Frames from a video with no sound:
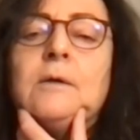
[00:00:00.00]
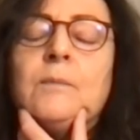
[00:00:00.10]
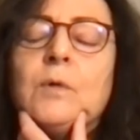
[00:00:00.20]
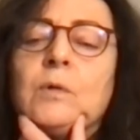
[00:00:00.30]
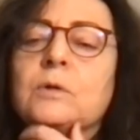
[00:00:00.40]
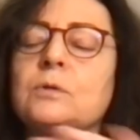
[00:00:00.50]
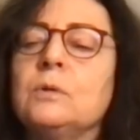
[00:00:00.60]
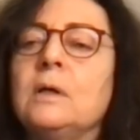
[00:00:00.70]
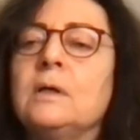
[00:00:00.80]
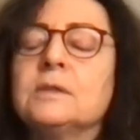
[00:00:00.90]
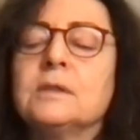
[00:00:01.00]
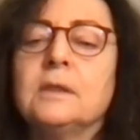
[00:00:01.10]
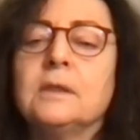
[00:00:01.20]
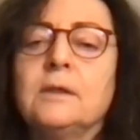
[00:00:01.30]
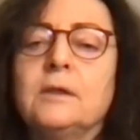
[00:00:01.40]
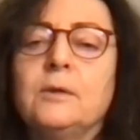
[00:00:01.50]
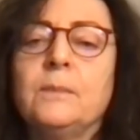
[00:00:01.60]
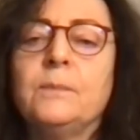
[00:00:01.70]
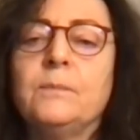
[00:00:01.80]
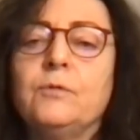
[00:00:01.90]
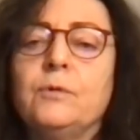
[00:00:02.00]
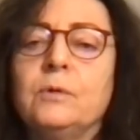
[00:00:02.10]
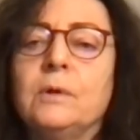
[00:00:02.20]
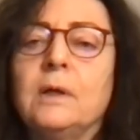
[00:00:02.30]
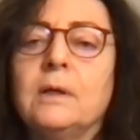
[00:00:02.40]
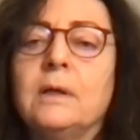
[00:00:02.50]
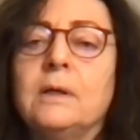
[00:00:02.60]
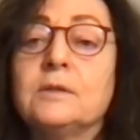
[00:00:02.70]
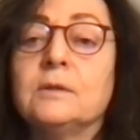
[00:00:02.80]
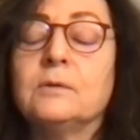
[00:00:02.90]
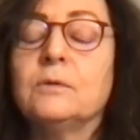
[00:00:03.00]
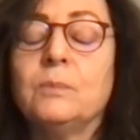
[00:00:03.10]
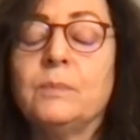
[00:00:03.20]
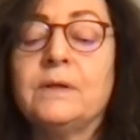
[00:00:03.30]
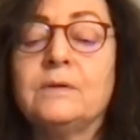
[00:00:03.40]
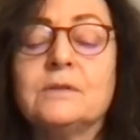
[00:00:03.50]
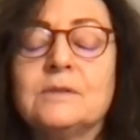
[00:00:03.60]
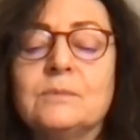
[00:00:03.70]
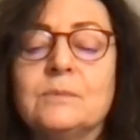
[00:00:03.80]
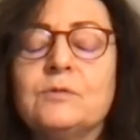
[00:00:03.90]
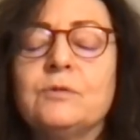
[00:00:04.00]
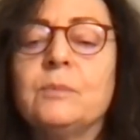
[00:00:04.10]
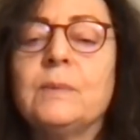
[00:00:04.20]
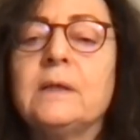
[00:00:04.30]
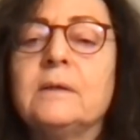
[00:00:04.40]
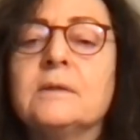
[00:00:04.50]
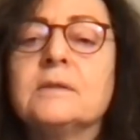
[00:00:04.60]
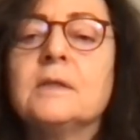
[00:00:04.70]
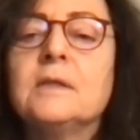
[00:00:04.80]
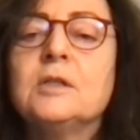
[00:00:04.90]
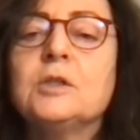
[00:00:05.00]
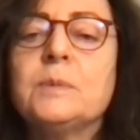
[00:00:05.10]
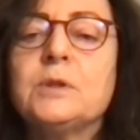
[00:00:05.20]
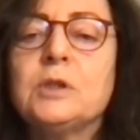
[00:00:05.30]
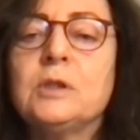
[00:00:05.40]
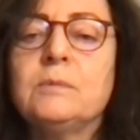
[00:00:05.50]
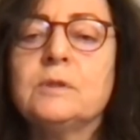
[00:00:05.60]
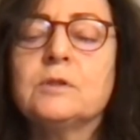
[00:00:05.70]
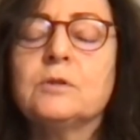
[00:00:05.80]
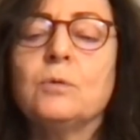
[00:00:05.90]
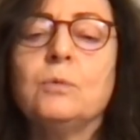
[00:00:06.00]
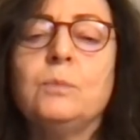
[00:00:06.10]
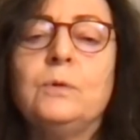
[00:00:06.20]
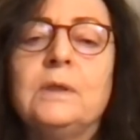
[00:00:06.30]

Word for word: also asking for other comparison with filmmakers, especially with Trope